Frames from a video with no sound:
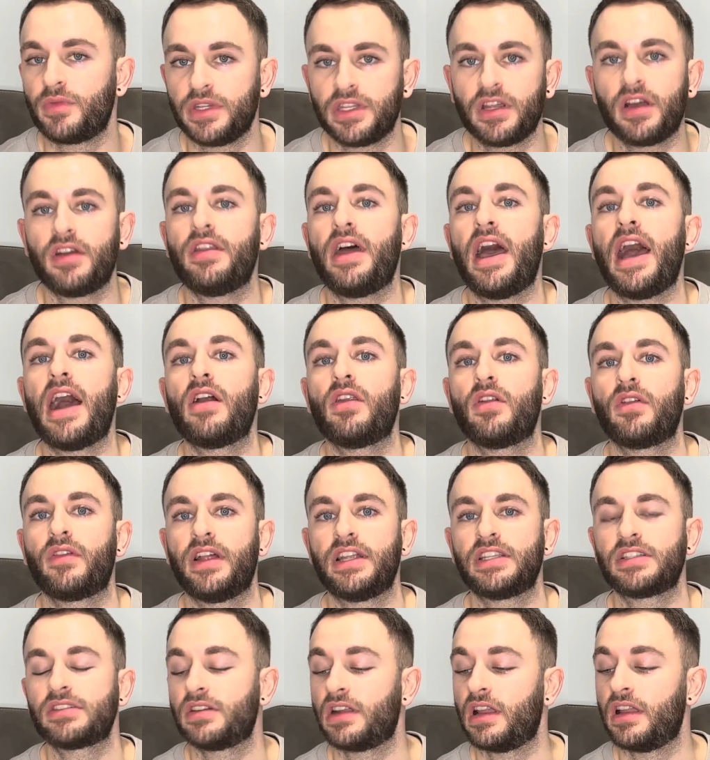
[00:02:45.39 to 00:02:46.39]
we don't know how long
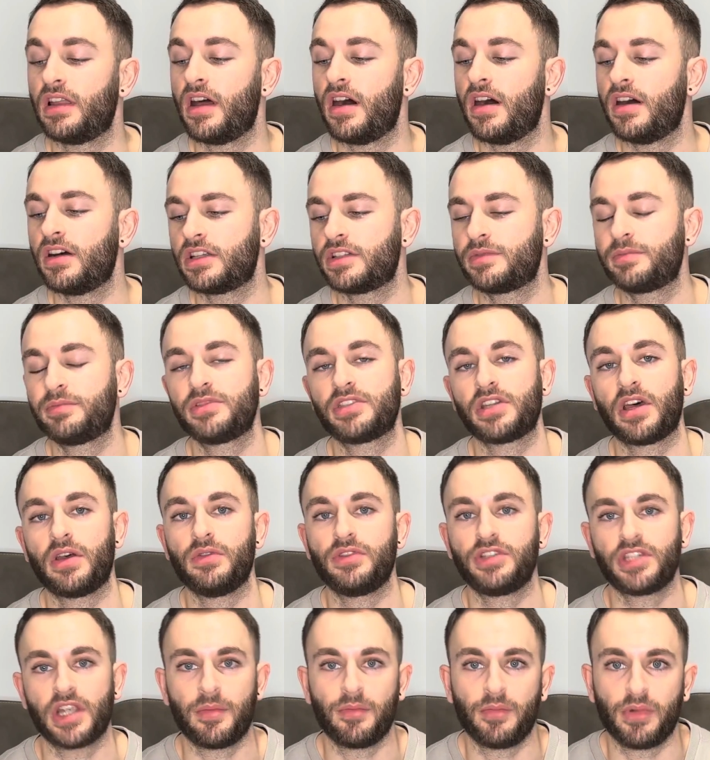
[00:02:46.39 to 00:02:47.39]
that's going to last, so
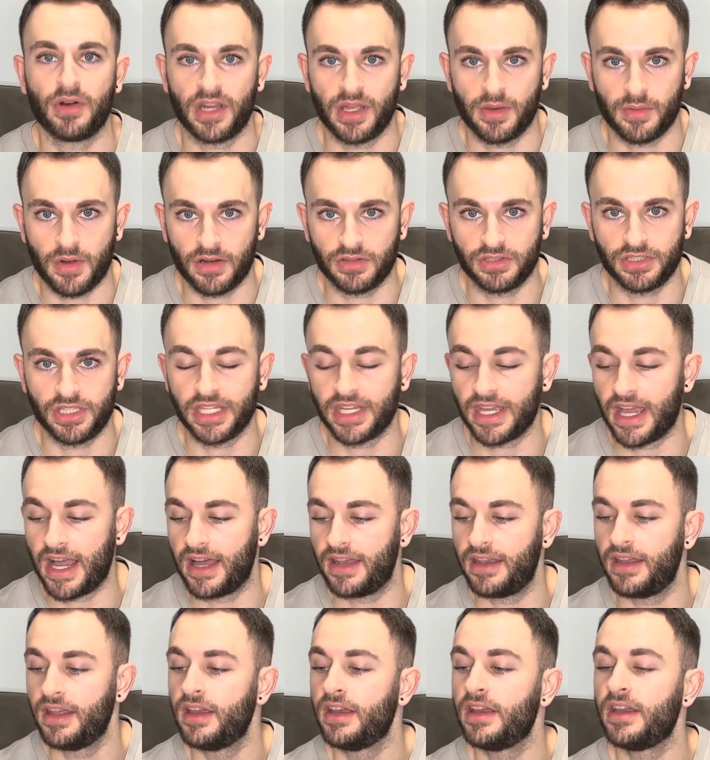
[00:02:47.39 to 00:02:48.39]
jump on it whilst you
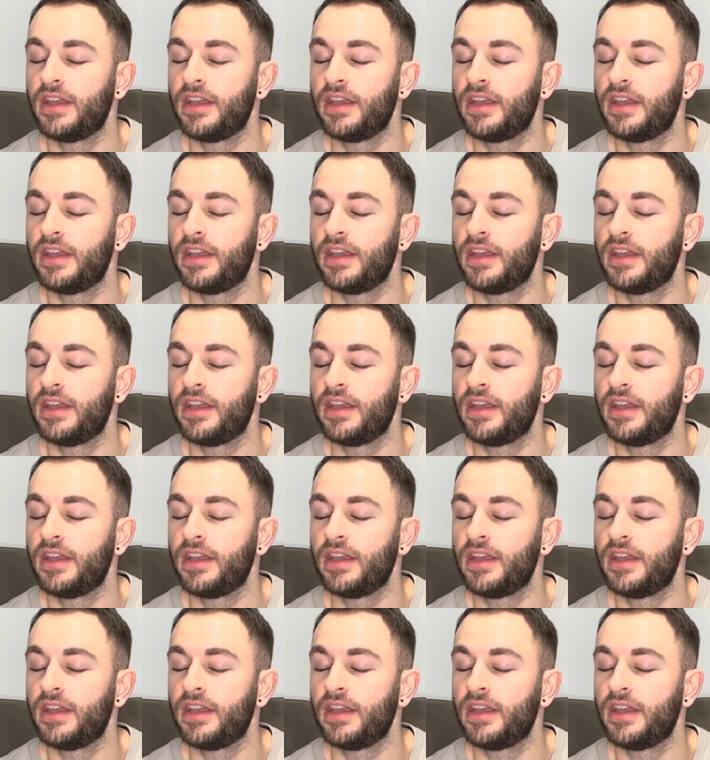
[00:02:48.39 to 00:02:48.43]
can.